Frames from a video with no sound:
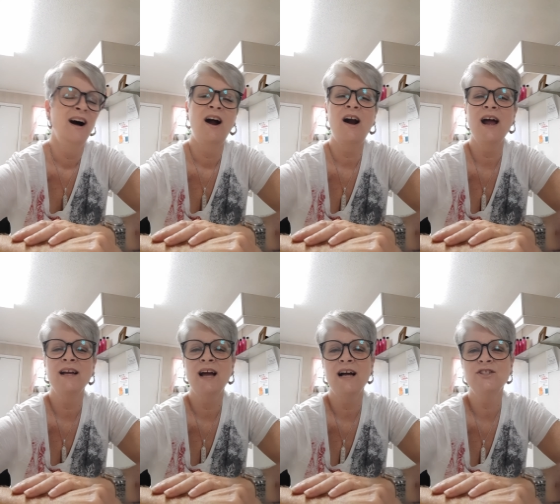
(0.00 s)
All right,
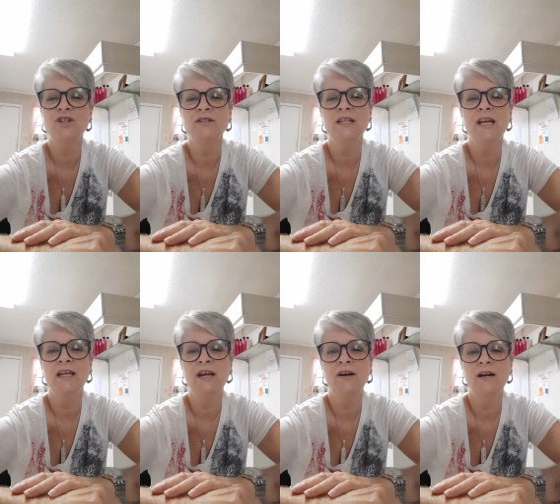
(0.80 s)
guys, y'all take
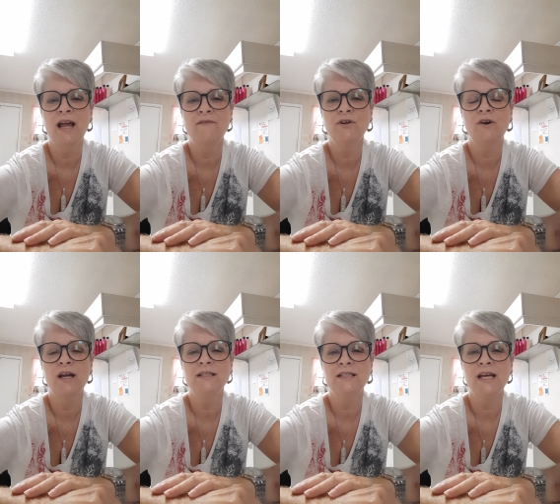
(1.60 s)
care and have a
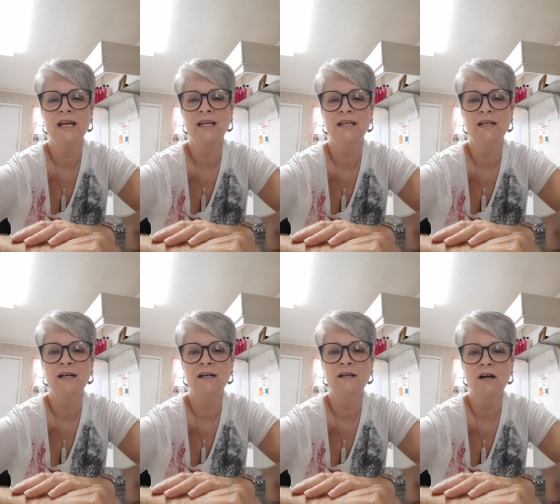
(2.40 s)
great day, and
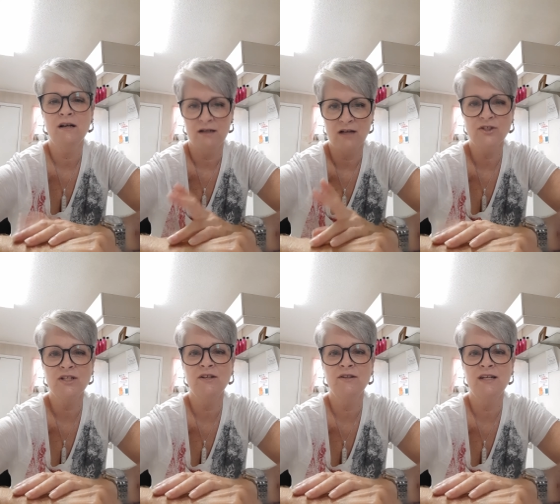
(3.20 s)
I'll
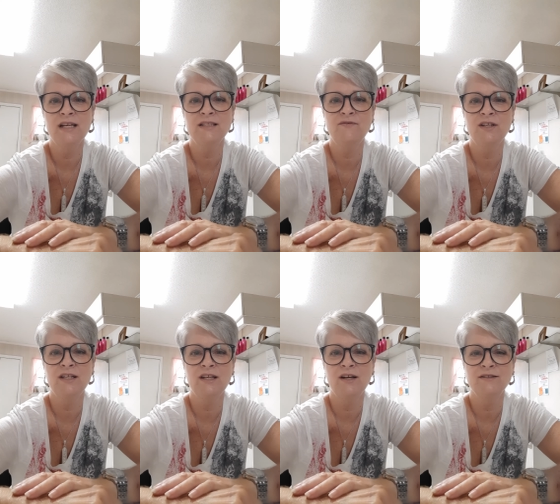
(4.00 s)
see you in the next
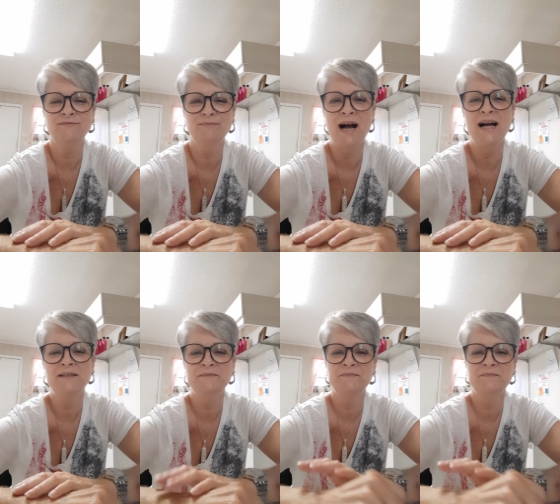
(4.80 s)
video. Bye.